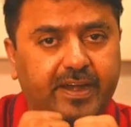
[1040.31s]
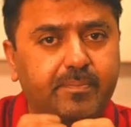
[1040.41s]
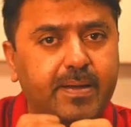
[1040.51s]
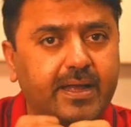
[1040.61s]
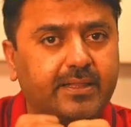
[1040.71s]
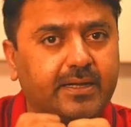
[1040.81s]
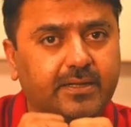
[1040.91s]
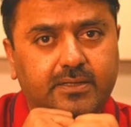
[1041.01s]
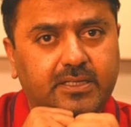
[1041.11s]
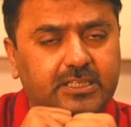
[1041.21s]
feedback
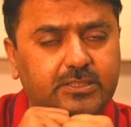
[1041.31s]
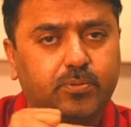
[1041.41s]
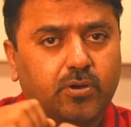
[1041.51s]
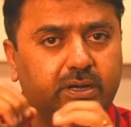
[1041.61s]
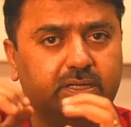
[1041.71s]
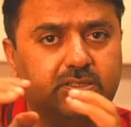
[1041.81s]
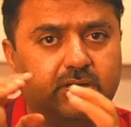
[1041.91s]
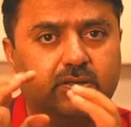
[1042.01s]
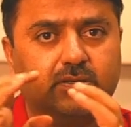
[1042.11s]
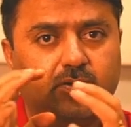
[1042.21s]
that these products
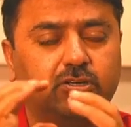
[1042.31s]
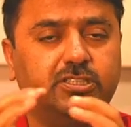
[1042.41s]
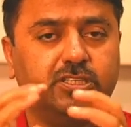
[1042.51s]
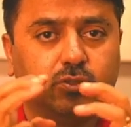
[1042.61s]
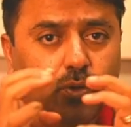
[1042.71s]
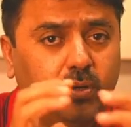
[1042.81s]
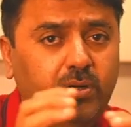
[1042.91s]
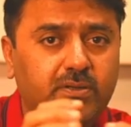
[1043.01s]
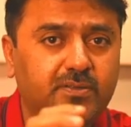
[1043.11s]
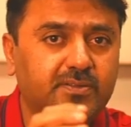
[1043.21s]
are not just
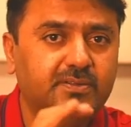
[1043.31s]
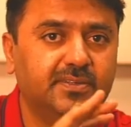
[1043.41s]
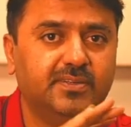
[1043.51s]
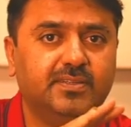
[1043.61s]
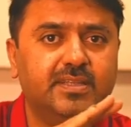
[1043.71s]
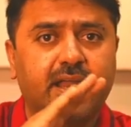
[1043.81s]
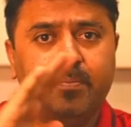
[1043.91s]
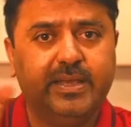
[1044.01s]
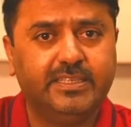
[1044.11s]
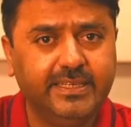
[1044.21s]
good, they are
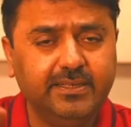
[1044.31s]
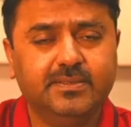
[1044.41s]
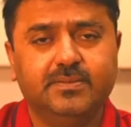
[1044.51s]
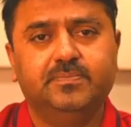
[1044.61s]
amazing.